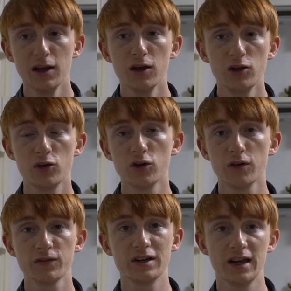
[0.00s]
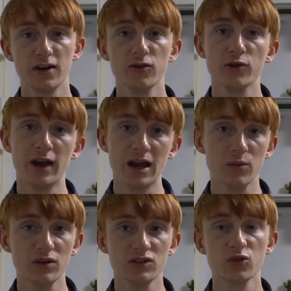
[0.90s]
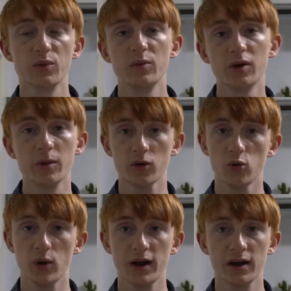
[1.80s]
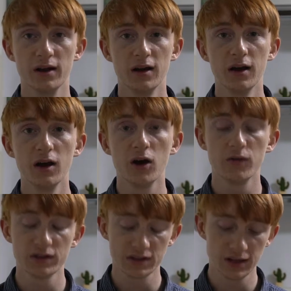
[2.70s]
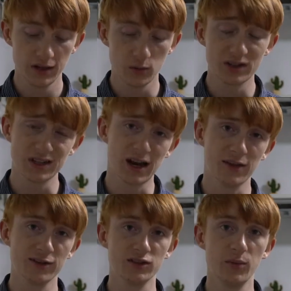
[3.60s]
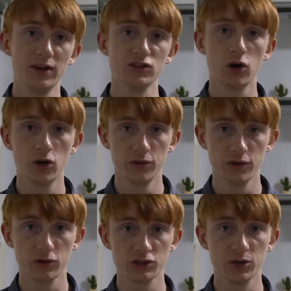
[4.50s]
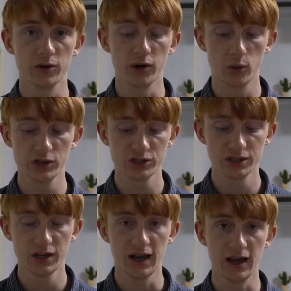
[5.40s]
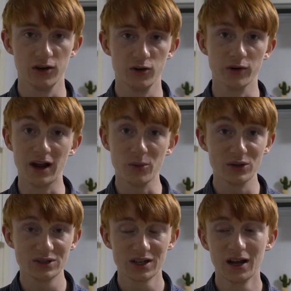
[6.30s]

You can often hear your neighbours or people in the hallway. Obviously, once again, this depends on the Goshiwon in question and your neighbours.